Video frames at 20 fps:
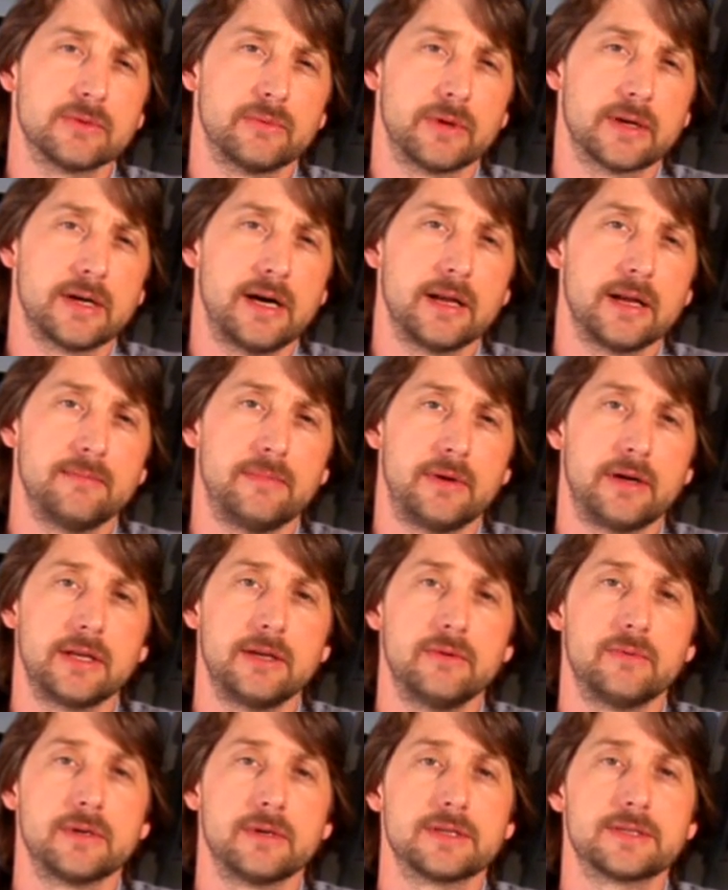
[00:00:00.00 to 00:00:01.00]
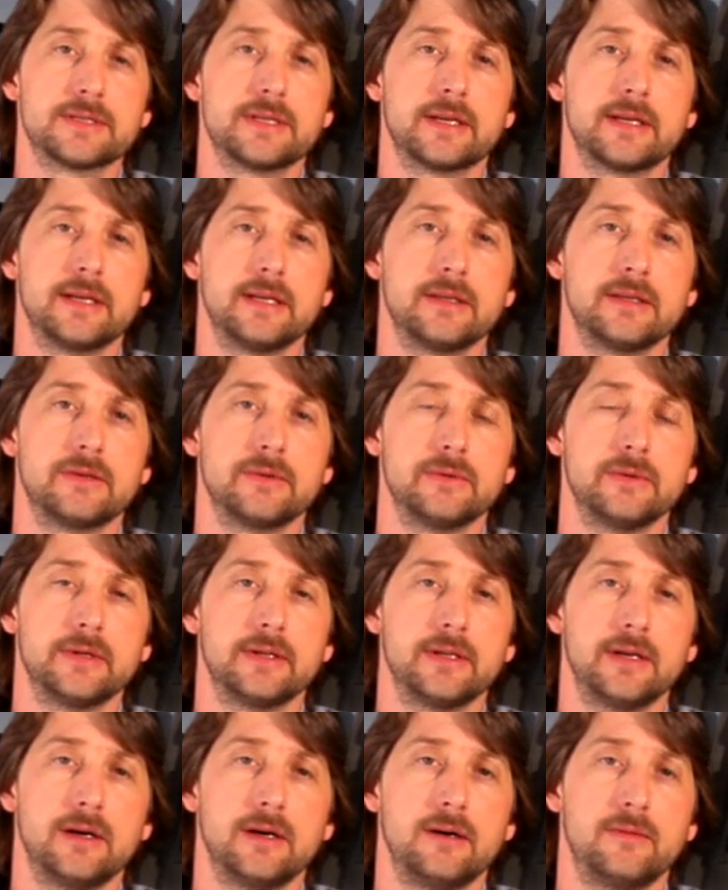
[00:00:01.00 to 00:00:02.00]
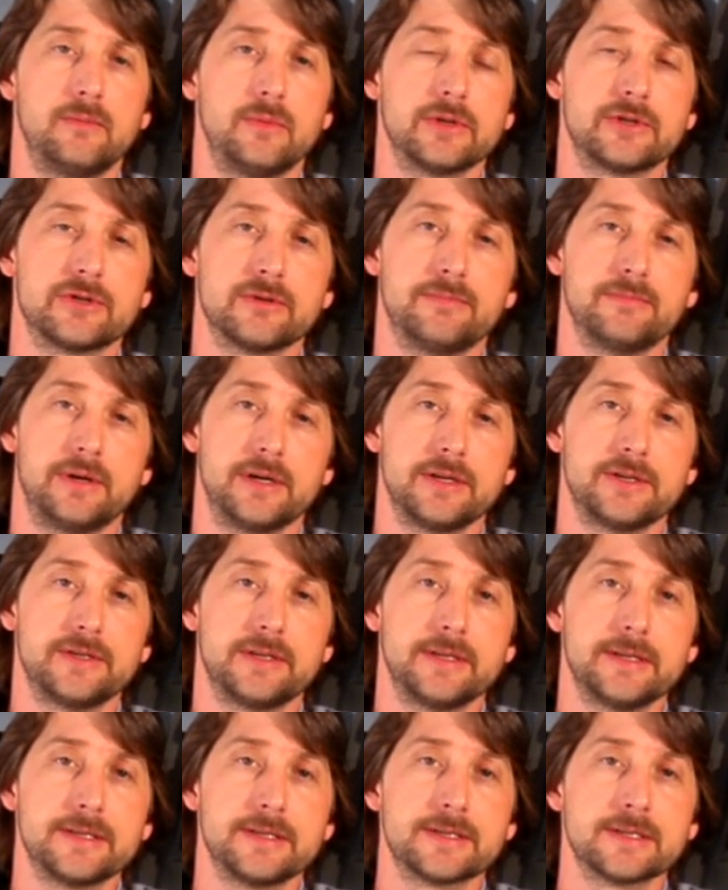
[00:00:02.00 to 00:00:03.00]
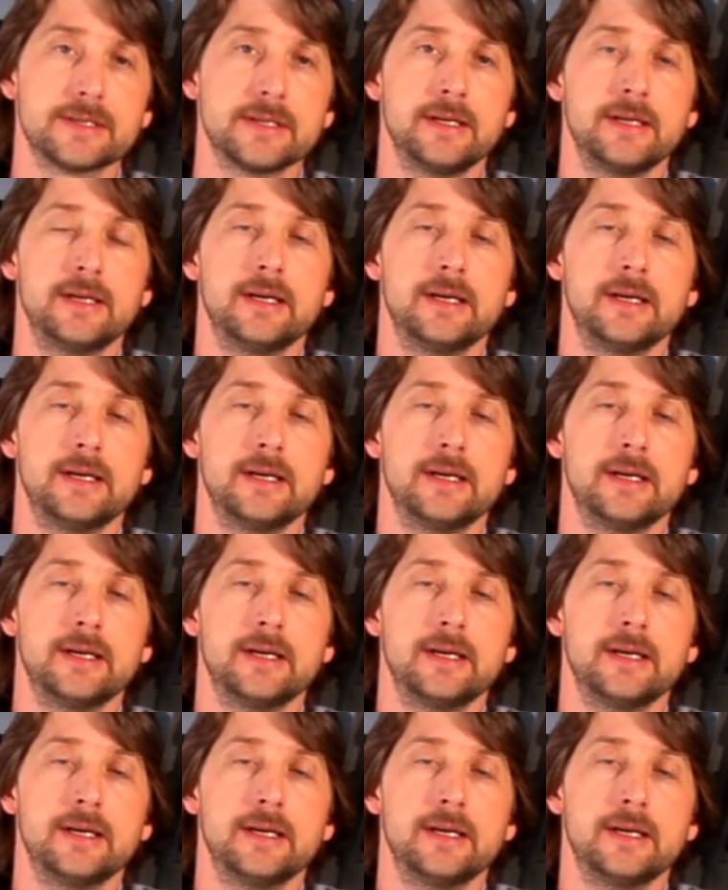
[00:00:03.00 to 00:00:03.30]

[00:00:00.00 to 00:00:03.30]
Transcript: on what kind of money you want to stick into it, what your budget is.